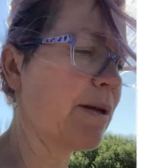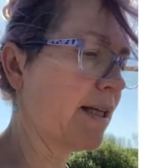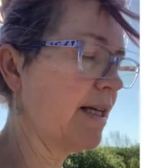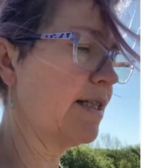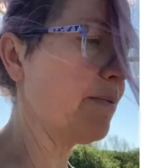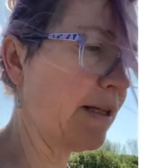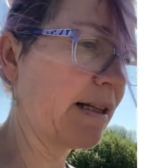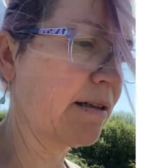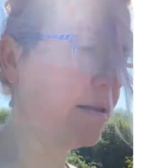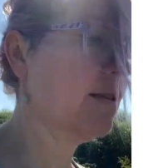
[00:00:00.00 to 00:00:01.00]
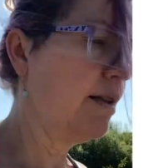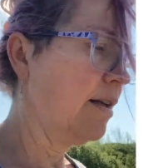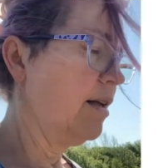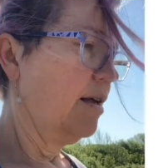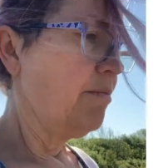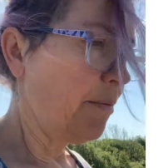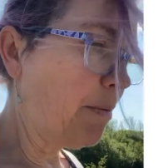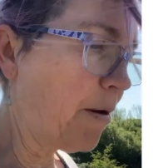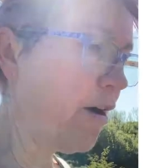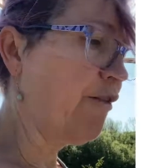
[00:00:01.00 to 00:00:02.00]
kids were little. I've been
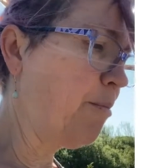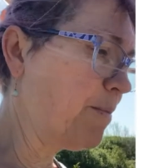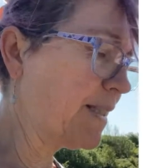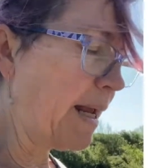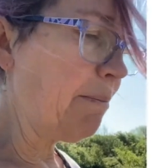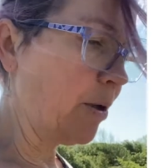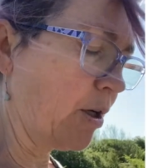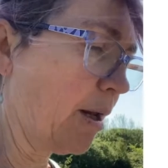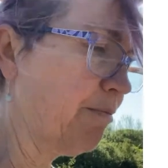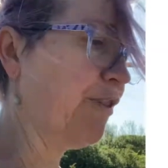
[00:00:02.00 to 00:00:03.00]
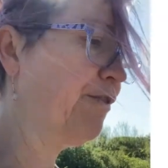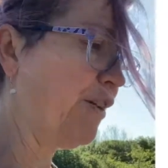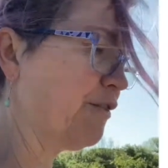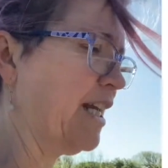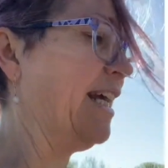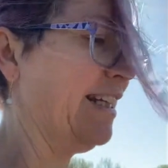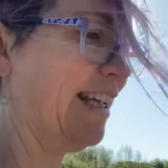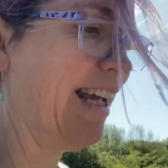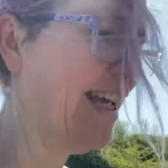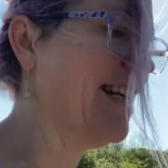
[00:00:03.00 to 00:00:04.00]
part of the same book club for 15
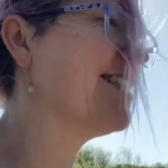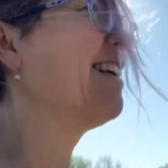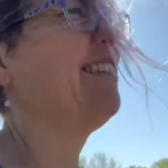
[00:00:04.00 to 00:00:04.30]
years. I